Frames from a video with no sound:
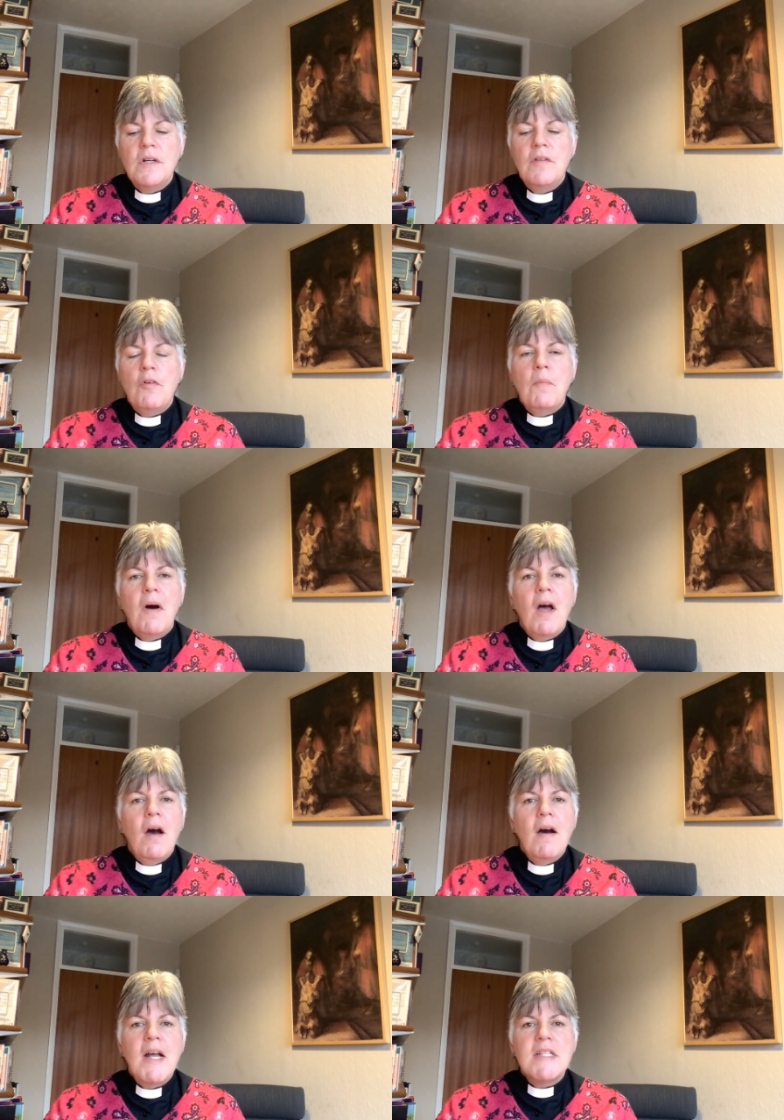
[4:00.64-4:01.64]
For my
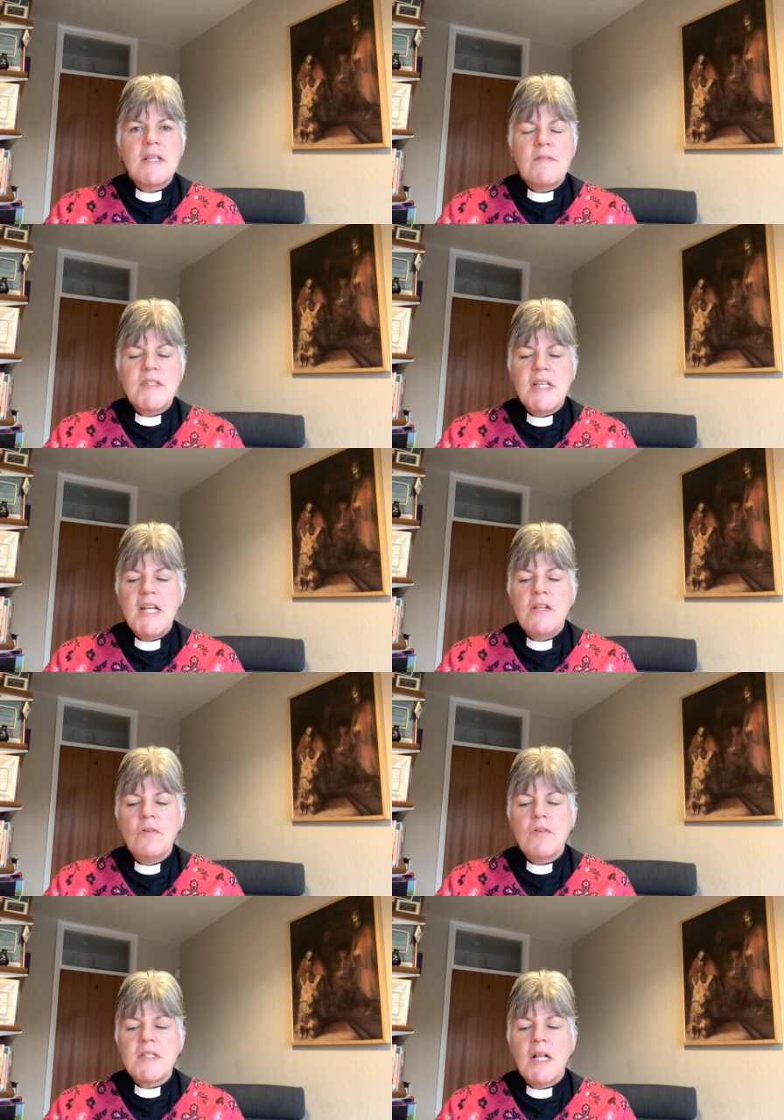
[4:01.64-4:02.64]
eyes have seen
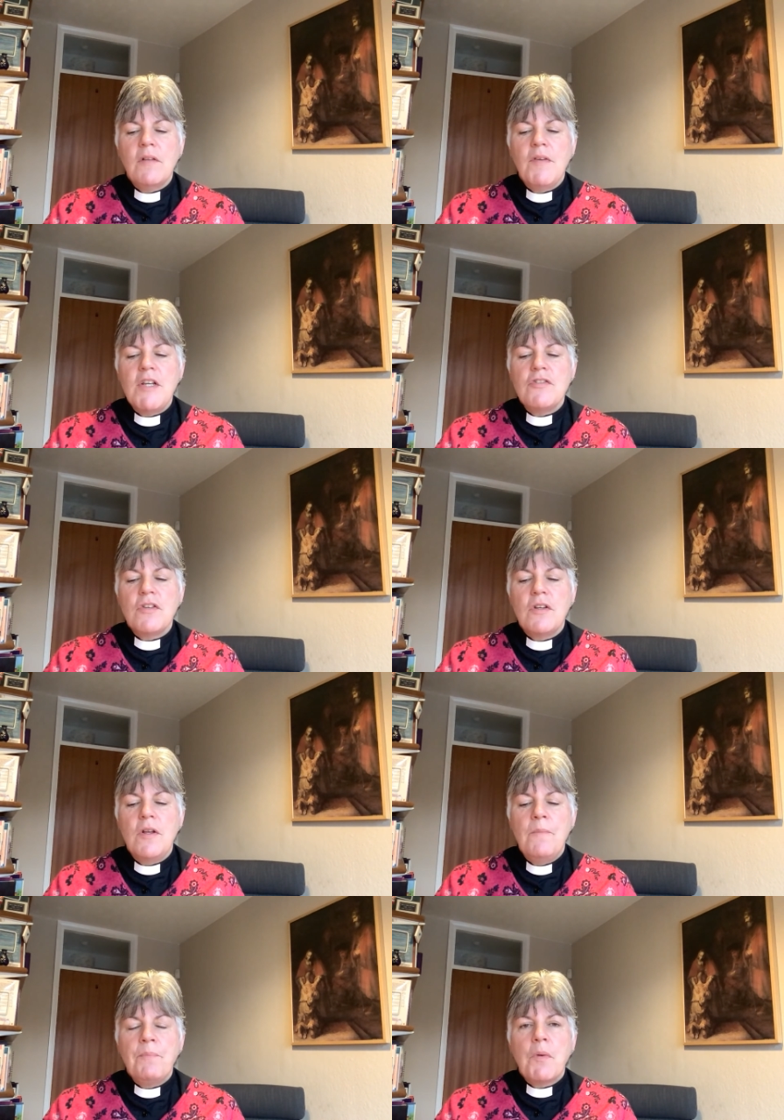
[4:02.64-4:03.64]
your salvation,
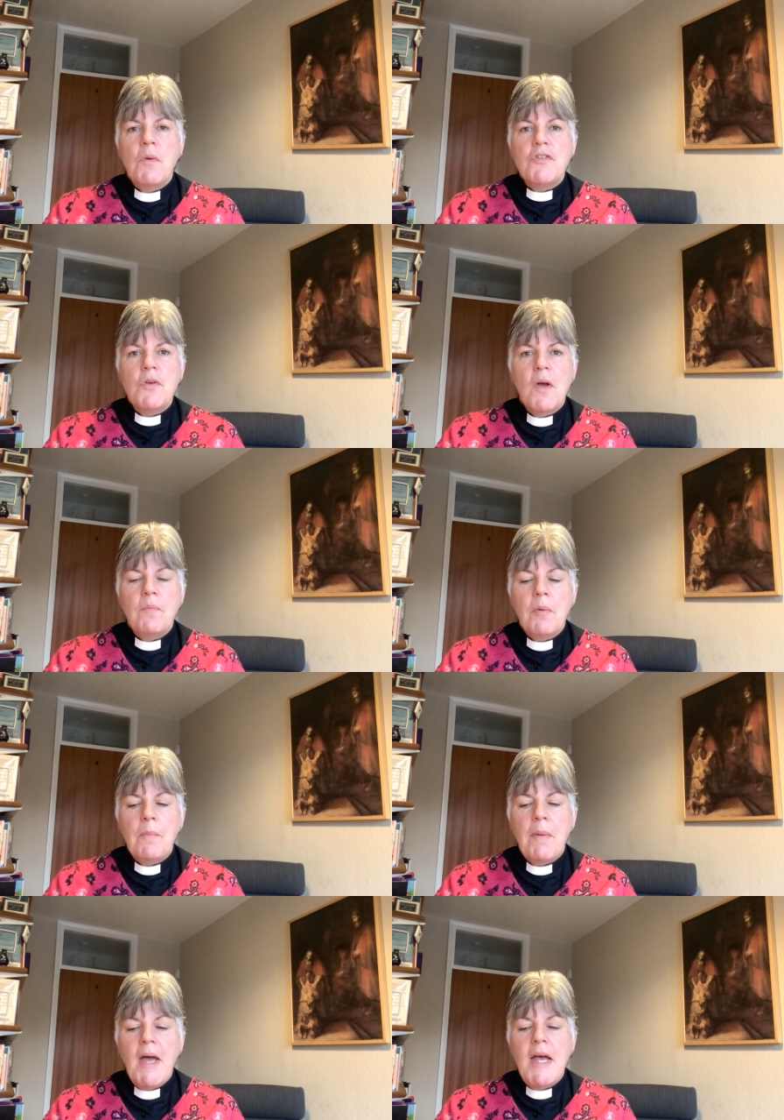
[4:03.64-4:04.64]
which you have
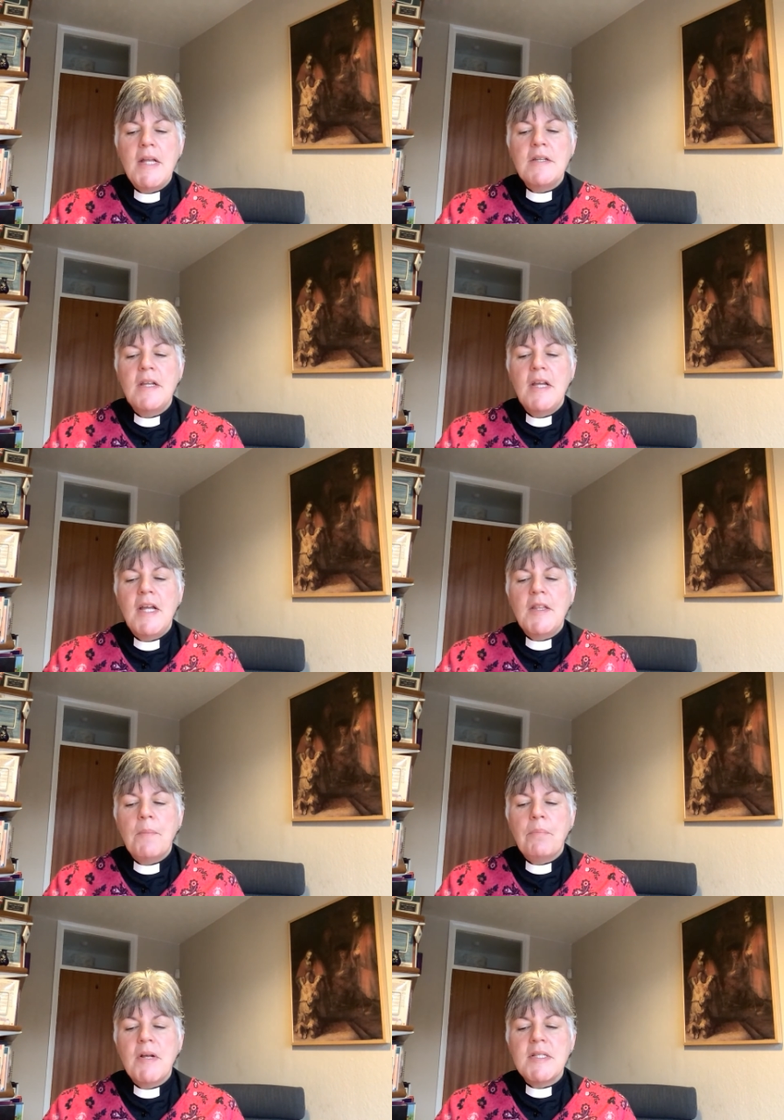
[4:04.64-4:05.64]
prepared in the
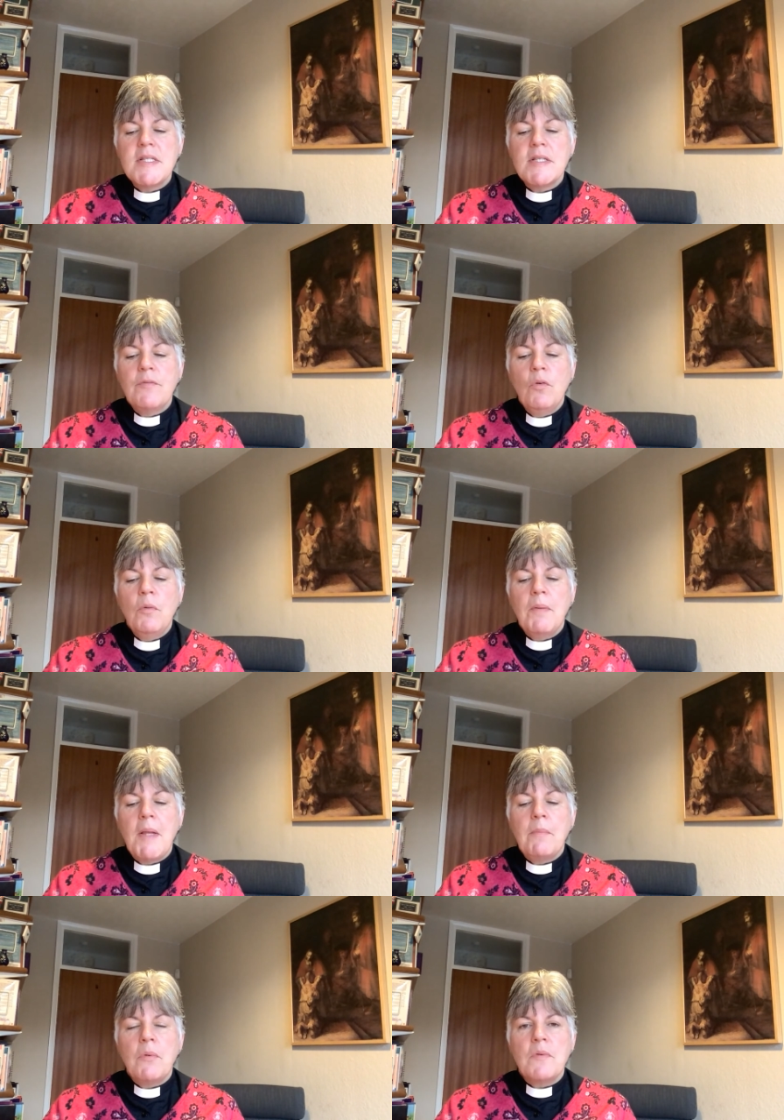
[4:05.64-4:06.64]
presence of all
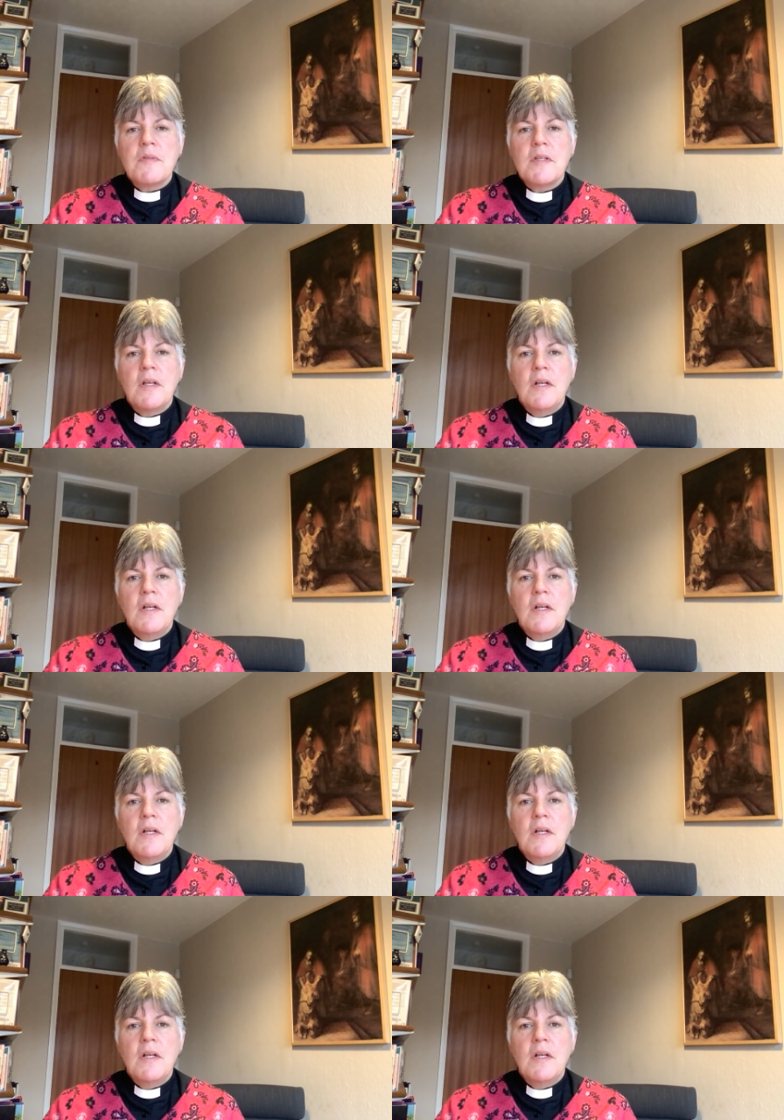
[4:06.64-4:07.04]
peoples,